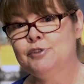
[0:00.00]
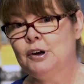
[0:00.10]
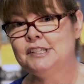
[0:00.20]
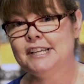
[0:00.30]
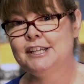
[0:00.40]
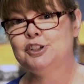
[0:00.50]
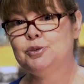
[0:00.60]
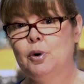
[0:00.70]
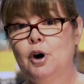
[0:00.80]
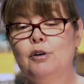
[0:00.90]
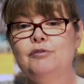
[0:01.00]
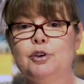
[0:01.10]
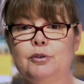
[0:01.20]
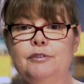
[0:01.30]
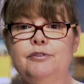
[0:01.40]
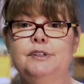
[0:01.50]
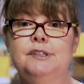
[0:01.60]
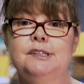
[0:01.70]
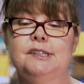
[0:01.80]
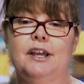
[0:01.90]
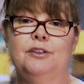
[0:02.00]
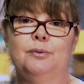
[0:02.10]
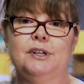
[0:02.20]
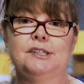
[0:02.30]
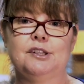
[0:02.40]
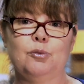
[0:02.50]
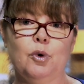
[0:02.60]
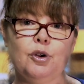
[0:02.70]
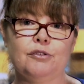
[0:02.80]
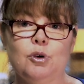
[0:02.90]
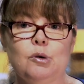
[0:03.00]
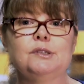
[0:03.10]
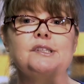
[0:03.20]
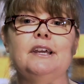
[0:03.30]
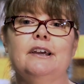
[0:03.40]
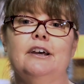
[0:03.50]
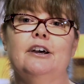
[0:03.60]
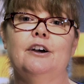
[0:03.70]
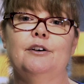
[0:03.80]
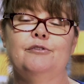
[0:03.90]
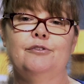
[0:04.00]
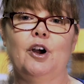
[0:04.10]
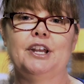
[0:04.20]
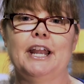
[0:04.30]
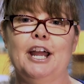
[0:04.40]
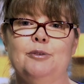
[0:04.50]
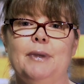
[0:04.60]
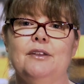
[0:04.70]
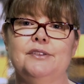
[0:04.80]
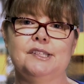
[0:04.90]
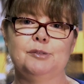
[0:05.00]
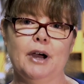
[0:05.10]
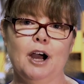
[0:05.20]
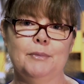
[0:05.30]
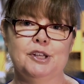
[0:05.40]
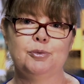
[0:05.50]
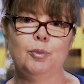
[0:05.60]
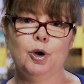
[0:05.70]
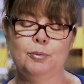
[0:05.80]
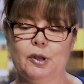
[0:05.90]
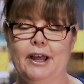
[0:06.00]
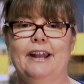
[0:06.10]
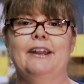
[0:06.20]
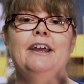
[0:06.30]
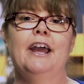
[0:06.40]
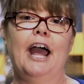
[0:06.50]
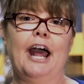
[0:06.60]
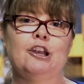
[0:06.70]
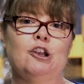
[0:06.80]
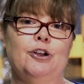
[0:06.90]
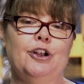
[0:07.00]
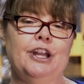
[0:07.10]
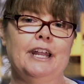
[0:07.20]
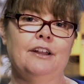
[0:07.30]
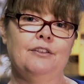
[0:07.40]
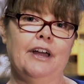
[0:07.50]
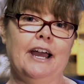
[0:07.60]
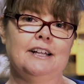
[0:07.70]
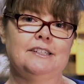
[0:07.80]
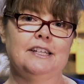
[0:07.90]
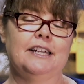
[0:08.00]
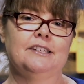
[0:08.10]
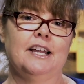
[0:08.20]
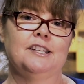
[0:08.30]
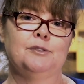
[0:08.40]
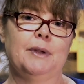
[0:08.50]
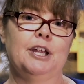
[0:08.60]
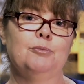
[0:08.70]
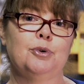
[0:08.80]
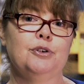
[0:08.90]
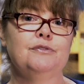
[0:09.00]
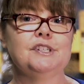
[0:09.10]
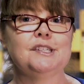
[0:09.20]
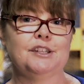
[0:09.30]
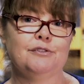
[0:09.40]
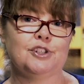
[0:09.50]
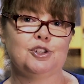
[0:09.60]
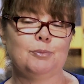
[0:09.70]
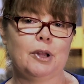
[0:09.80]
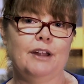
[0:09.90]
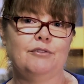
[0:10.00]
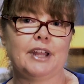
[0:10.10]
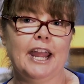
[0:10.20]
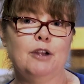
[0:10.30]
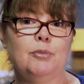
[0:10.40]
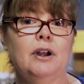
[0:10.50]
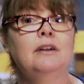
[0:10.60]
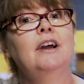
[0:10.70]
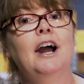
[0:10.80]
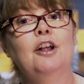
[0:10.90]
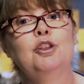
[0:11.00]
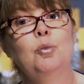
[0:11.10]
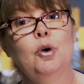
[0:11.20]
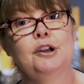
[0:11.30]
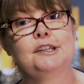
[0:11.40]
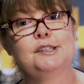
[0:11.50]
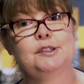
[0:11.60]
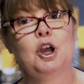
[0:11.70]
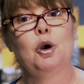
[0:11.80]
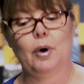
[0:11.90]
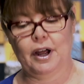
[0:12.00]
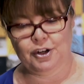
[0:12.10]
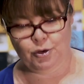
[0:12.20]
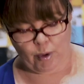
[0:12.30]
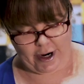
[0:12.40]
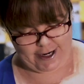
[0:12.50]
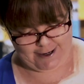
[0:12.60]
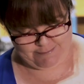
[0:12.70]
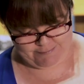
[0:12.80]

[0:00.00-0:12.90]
of 1912, the Griffins and the rest of the world, of course, are finding out about this Departmental Board Plan and learning that it has been approved as the official plan for Canberra and that works were underway.